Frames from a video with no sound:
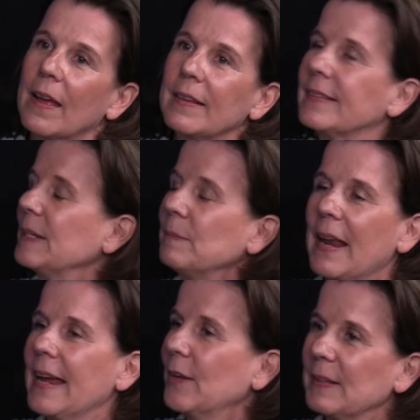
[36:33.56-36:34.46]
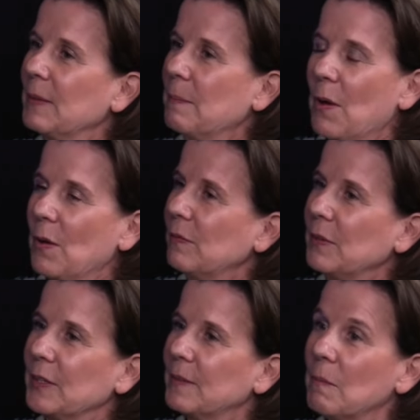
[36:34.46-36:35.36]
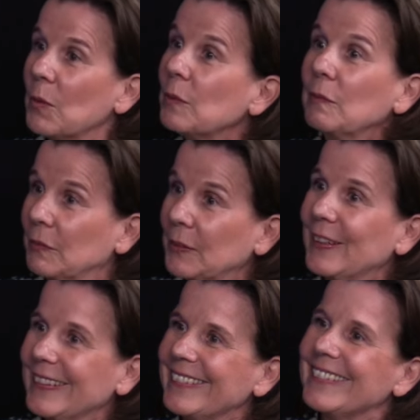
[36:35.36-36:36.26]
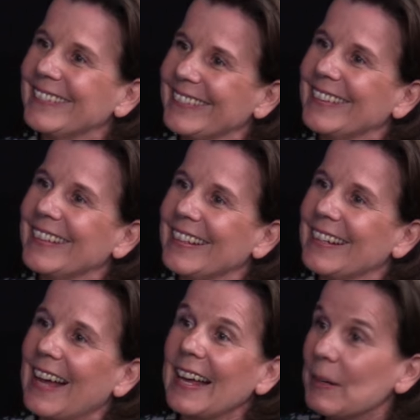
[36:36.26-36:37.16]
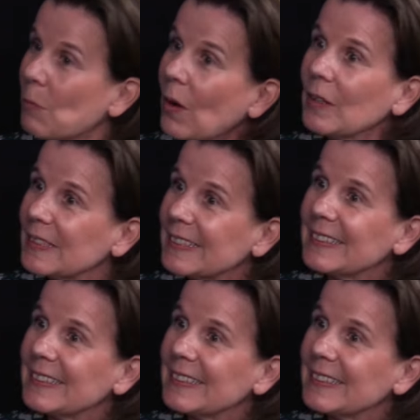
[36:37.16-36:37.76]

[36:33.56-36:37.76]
it seemed like the perfect move, you know. Mm -hmm. Mm-hmm. And it was.